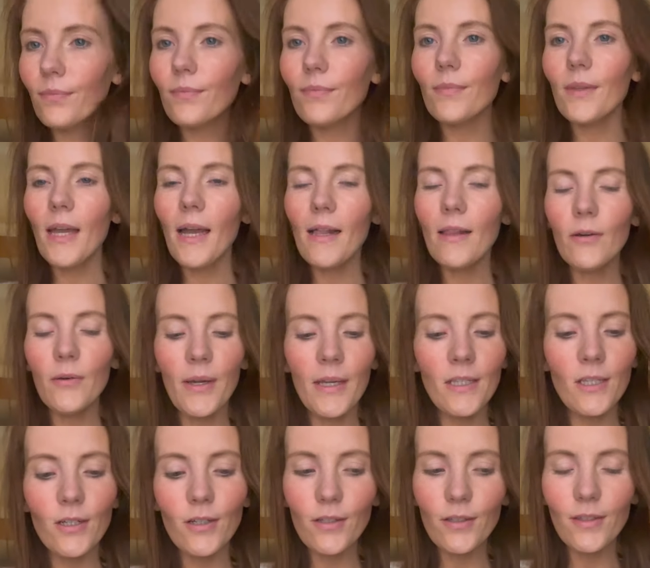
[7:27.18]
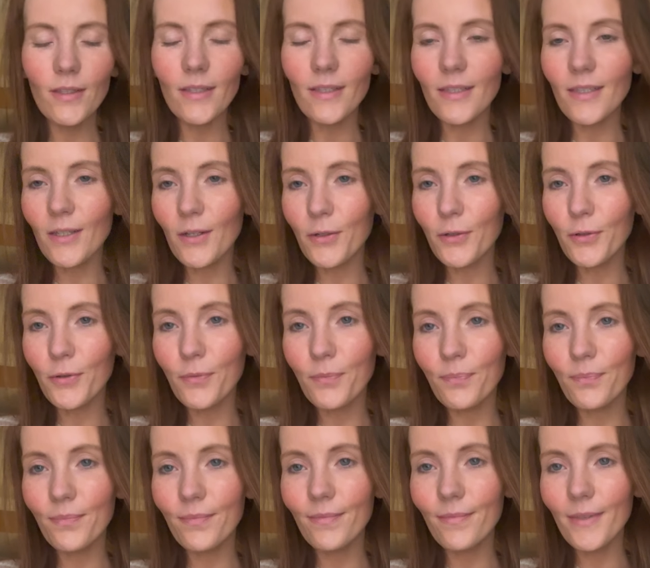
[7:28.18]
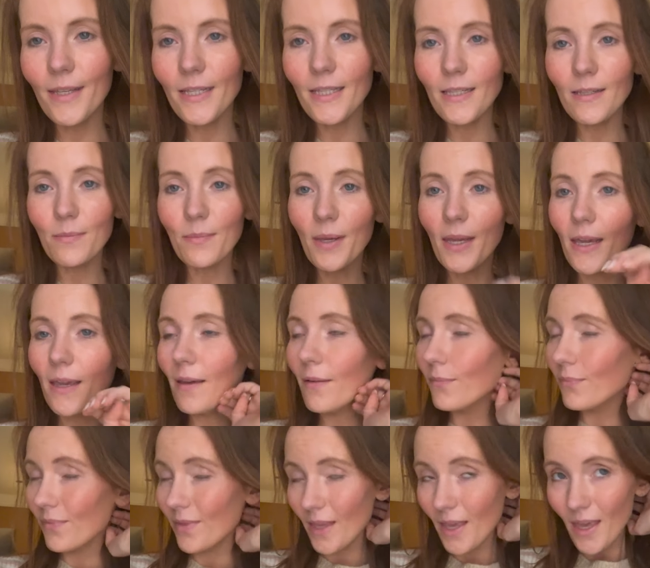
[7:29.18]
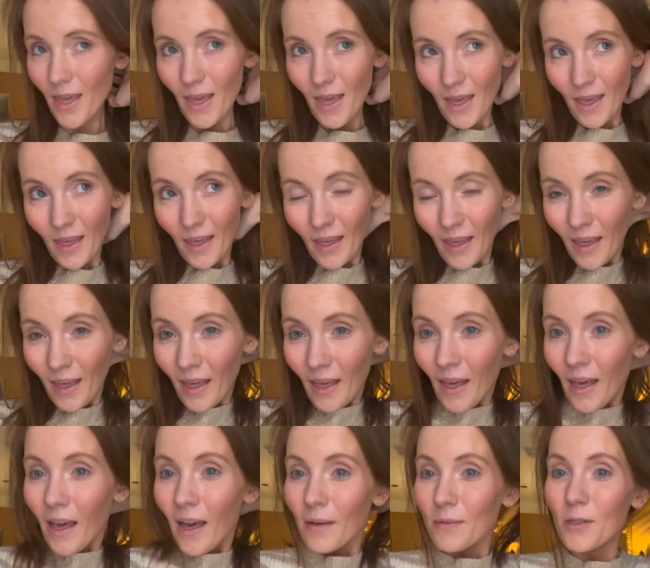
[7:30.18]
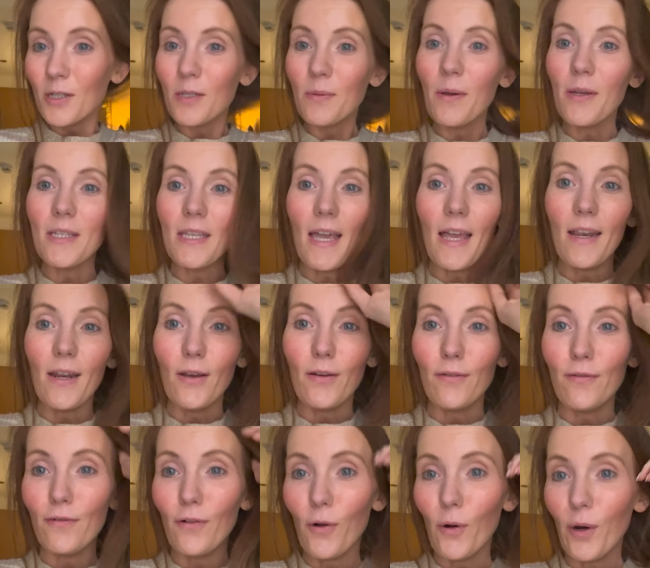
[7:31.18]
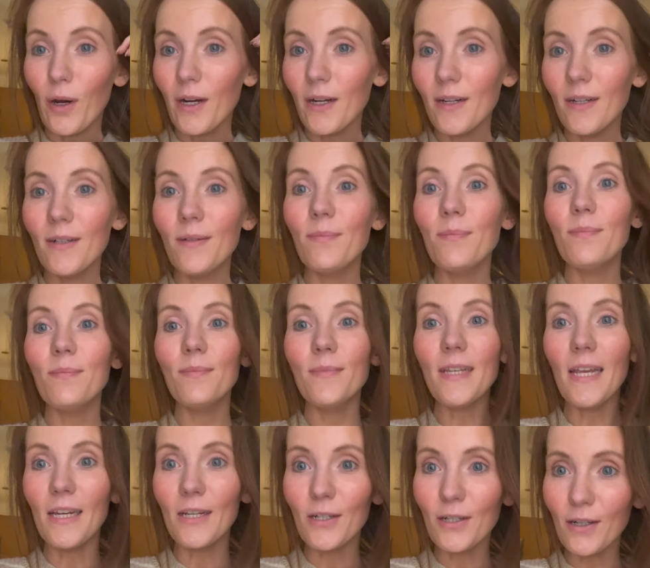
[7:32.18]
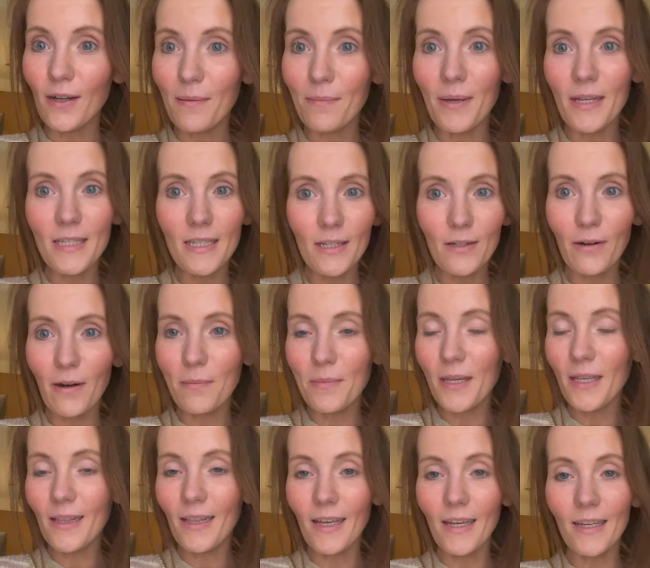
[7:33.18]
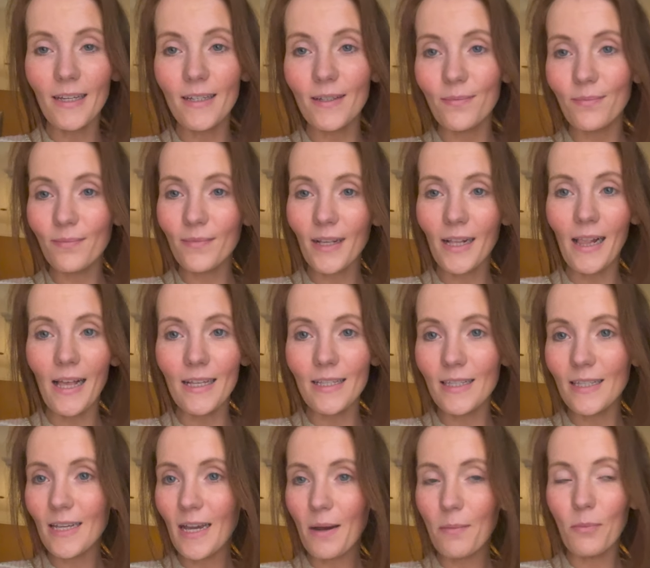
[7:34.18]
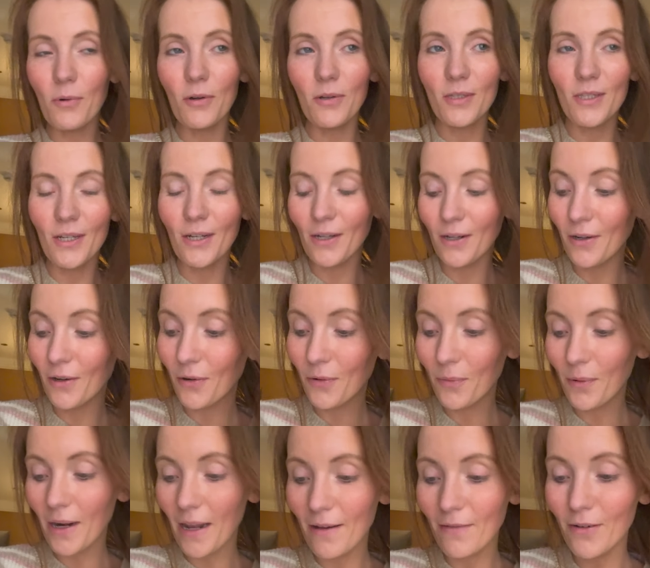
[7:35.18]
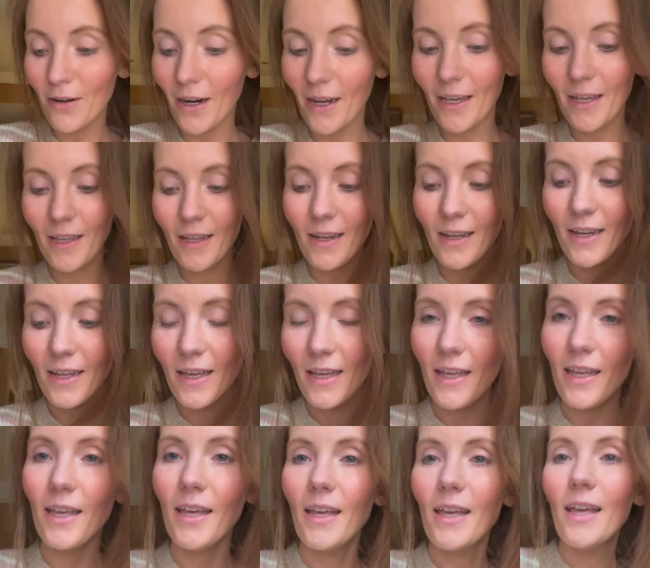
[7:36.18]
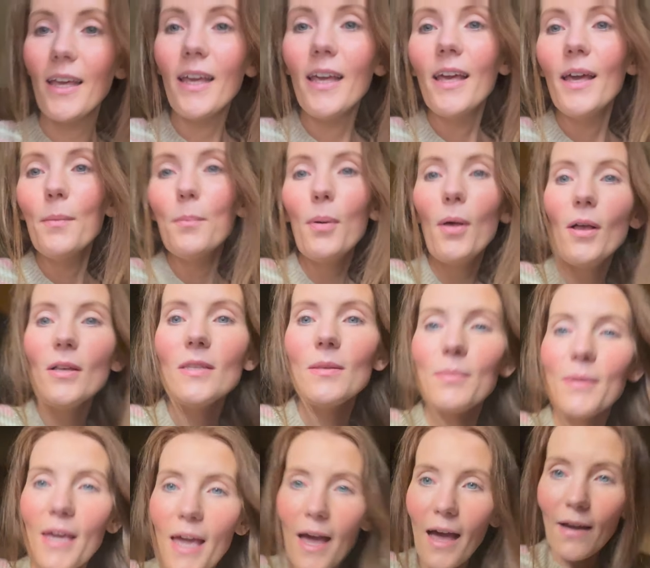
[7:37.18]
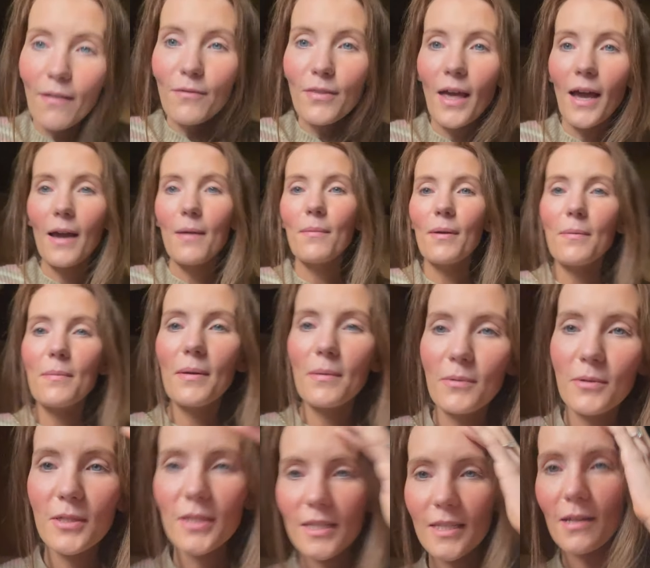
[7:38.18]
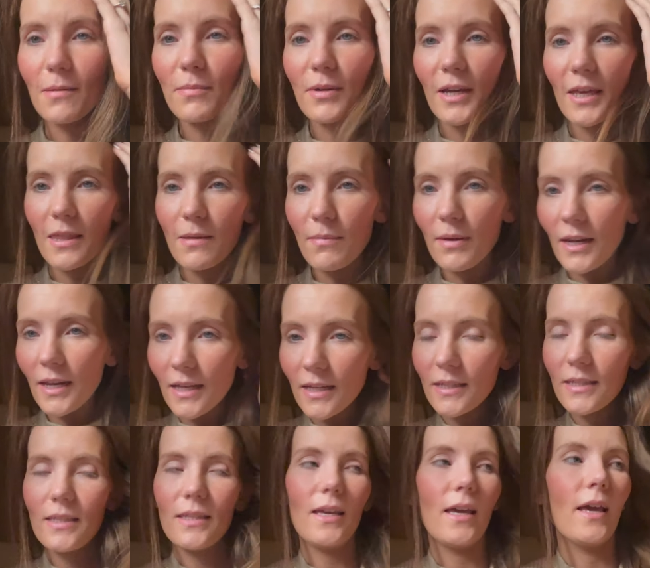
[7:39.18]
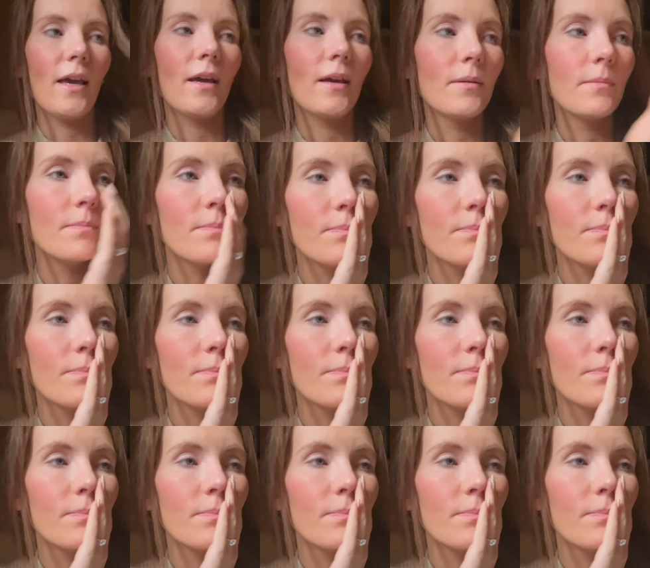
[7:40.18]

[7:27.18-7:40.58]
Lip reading: Hello, angels. So this is me. I'm just about to head out for dinner, and by dinner I mean like a glass of tap water or whatever I can possibly have that I might be able to stomach at the minute. Oh